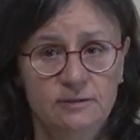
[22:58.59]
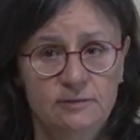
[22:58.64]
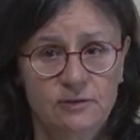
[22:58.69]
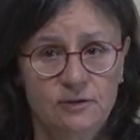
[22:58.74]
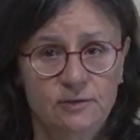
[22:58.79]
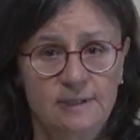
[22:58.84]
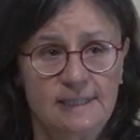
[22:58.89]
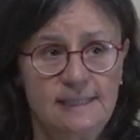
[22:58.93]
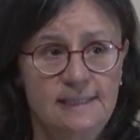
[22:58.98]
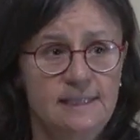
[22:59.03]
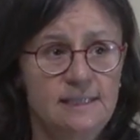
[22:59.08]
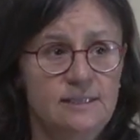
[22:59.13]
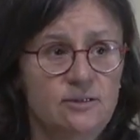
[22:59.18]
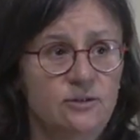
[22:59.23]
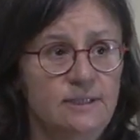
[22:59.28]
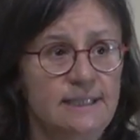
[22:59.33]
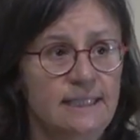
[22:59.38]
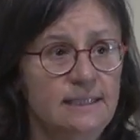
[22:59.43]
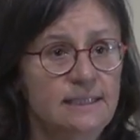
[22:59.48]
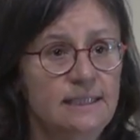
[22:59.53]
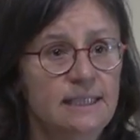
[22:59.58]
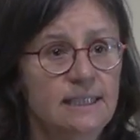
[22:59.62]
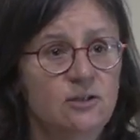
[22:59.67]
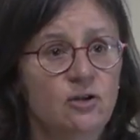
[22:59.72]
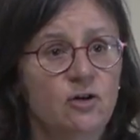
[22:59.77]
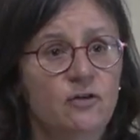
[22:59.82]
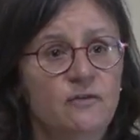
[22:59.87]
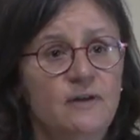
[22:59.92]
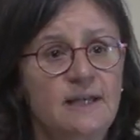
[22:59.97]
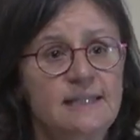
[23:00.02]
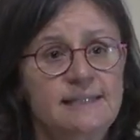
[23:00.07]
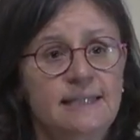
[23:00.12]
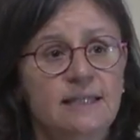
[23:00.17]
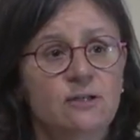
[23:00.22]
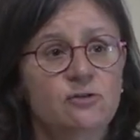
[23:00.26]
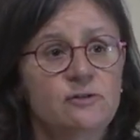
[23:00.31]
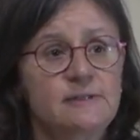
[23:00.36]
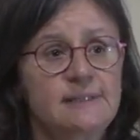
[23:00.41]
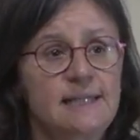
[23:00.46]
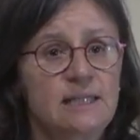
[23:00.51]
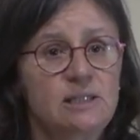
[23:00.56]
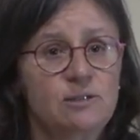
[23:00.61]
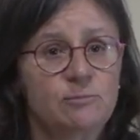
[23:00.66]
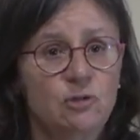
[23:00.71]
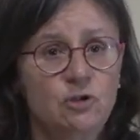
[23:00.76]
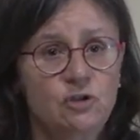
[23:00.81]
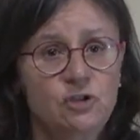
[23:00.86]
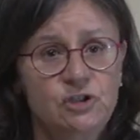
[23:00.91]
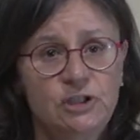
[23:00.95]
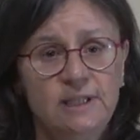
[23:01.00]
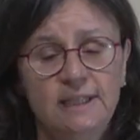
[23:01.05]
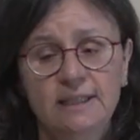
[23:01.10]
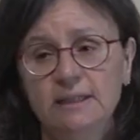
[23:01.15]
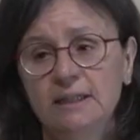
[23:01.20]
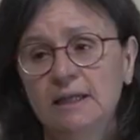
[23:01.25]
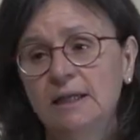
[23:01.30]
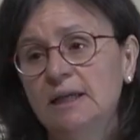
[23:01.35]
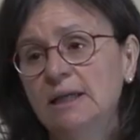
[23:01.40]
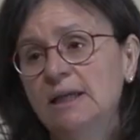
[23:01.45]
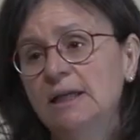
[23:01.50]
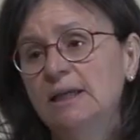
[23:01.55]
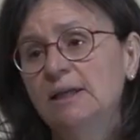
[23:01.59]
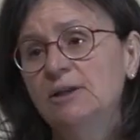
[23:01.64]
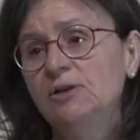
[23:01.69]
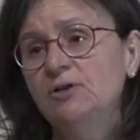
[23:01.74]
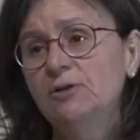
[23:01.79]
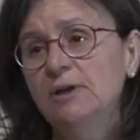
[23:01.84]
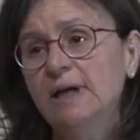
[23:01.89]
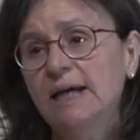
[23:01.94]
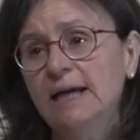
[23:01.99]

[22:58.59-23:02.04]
So this is a technique of asteroseismology. seismology you